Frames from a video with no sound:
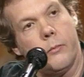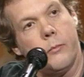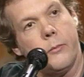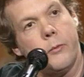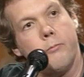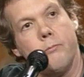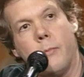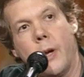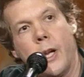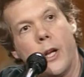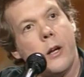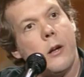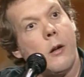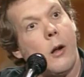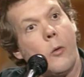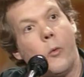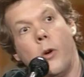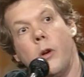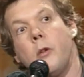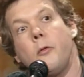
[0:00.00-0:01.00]
made an,
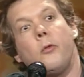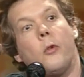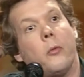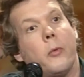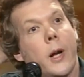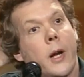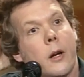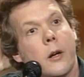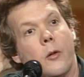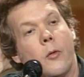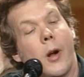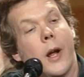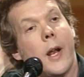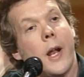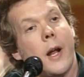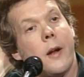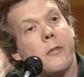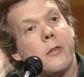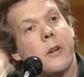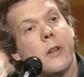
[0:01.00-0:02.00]
a wonderful record right
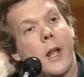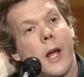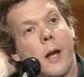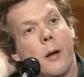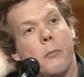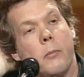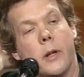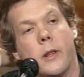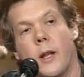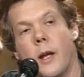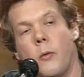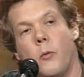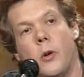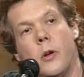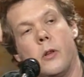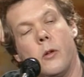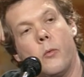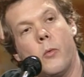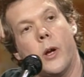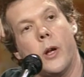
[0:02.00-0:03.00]
after that, but that
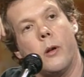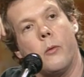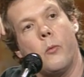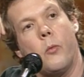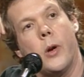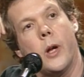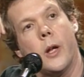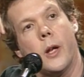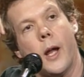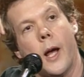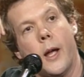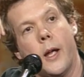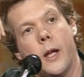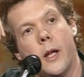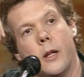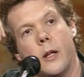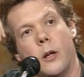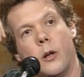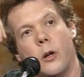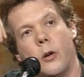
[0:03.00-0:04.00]
wasn't the way it went. I
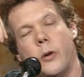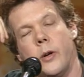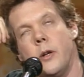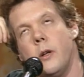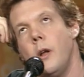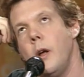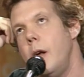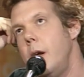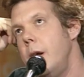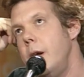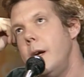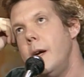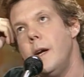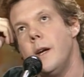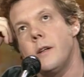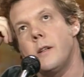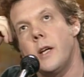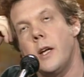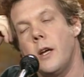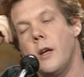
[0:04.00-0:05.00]
had to go and
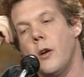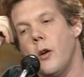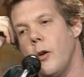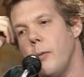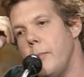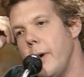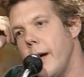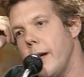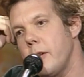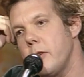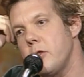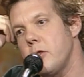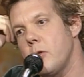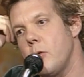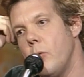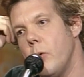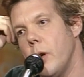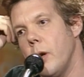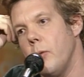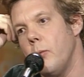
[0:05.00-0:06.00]
take it all back to
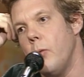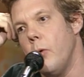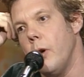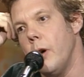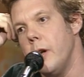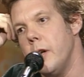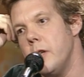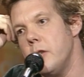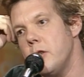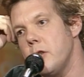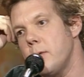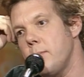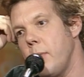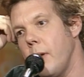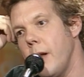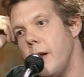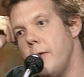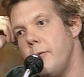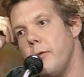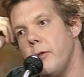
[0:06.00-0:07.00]
square one and just
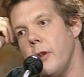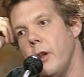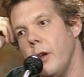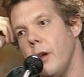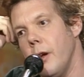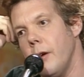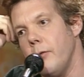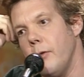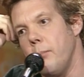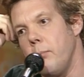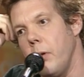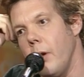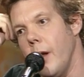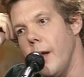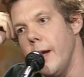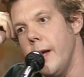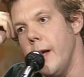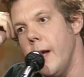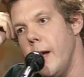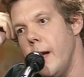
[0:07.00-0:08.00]
play for the love of
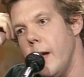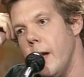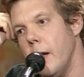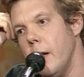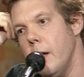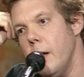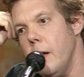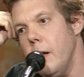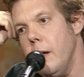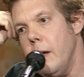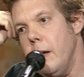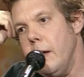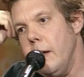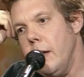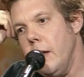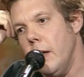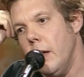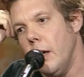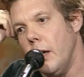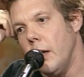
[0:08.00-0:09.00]
playing and
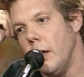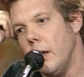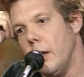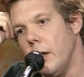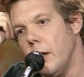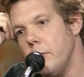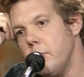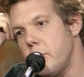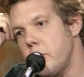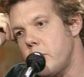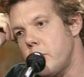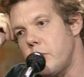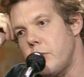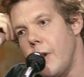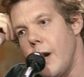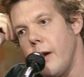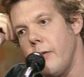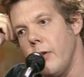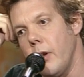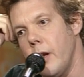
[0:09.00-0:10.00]
um,
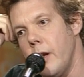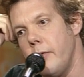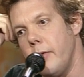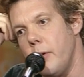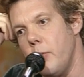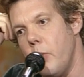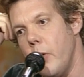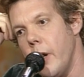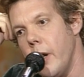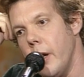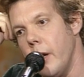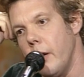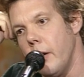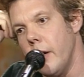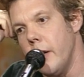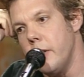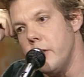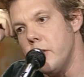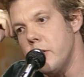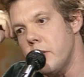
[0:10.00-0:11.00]
travel everywhere
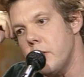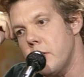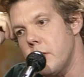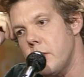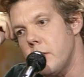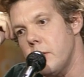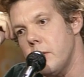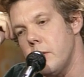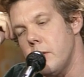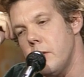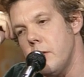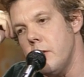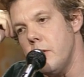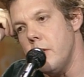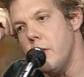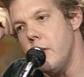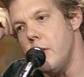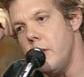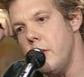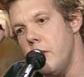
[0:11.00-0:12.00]
and just,
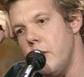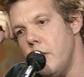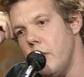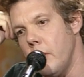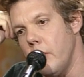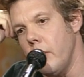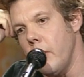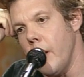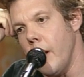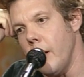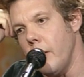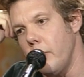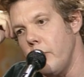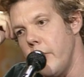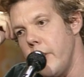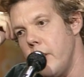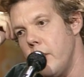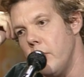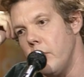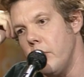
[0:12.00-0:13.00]
you know, kind of
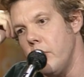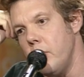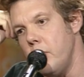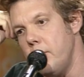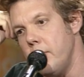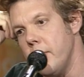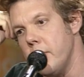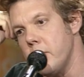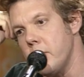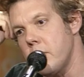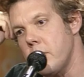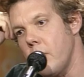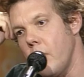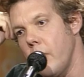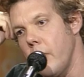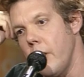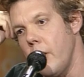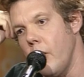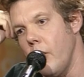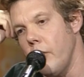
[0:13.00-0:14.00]
regroup and
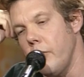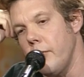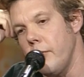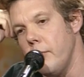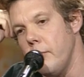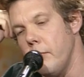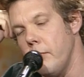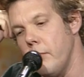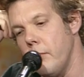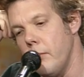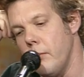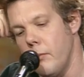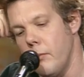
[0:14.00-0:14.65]
start it all from